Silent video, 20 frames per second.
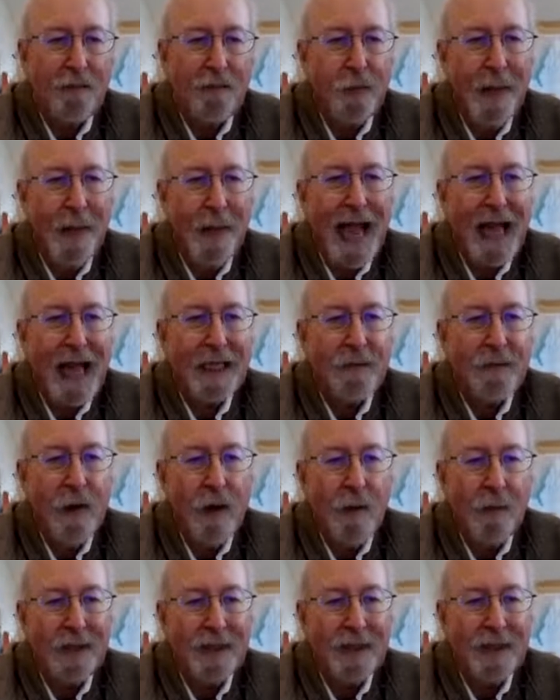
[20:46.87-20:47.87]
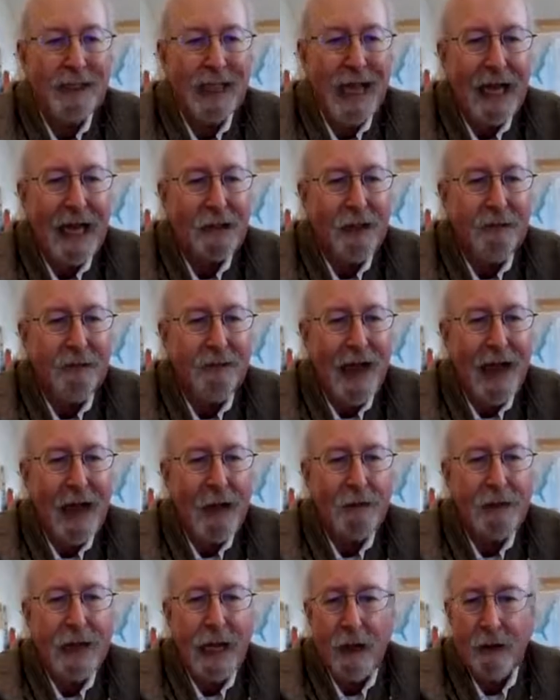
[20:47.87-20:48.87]
The maximum is actually
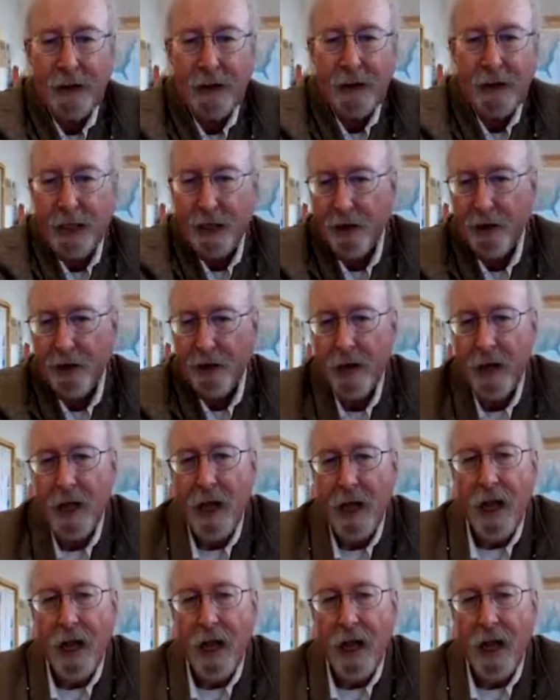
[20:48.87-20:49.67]
found out here